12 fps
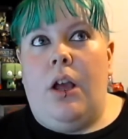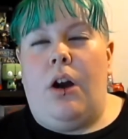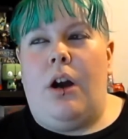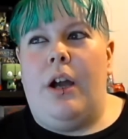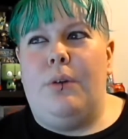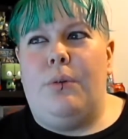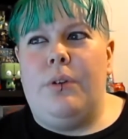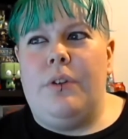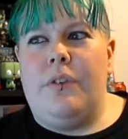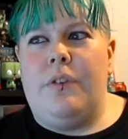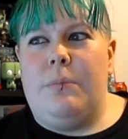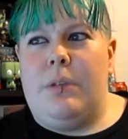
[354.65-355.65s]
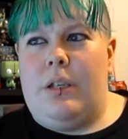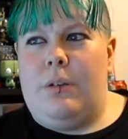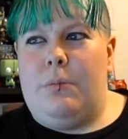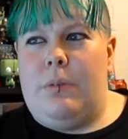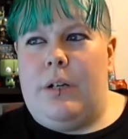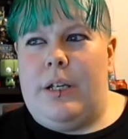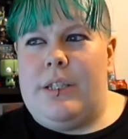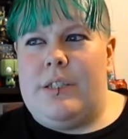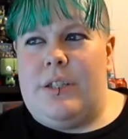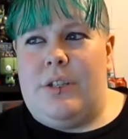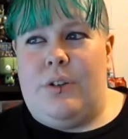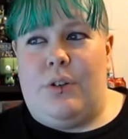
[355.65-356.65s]
I ordered some needle minders
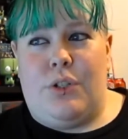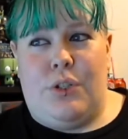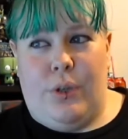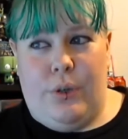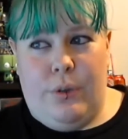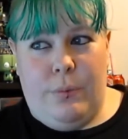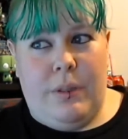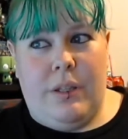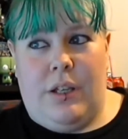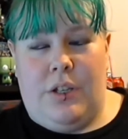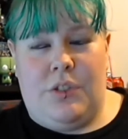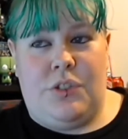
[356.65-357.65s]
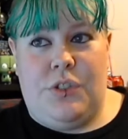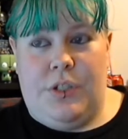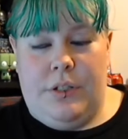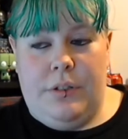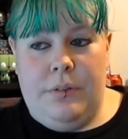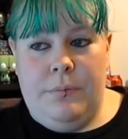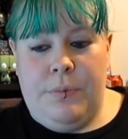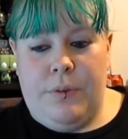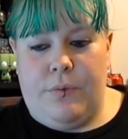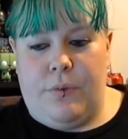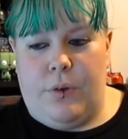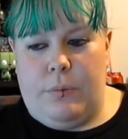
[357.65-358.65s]
in October last year
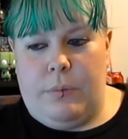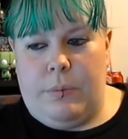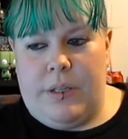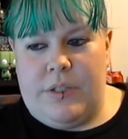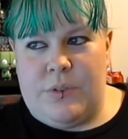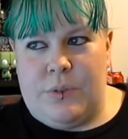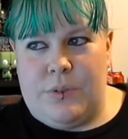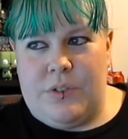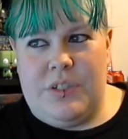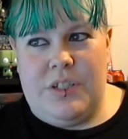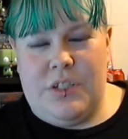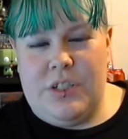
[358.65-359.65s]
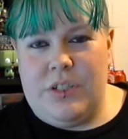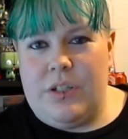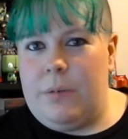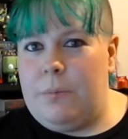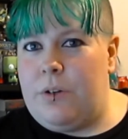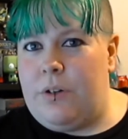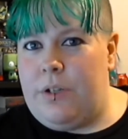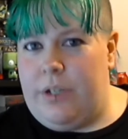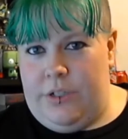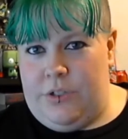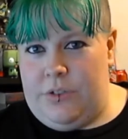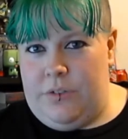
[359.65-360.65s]
from a place called Stitchy Time
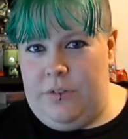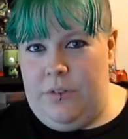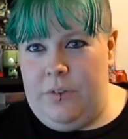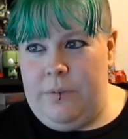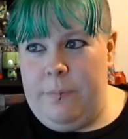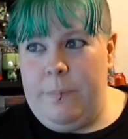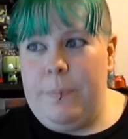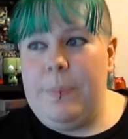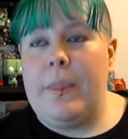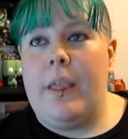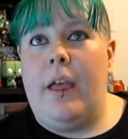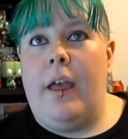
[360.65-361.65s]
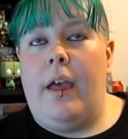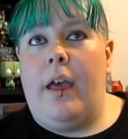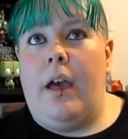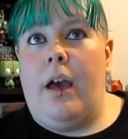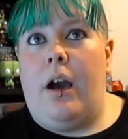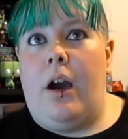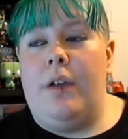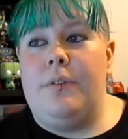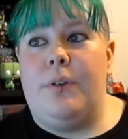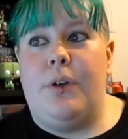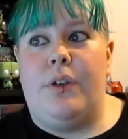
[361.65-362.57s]
Creations. I've heard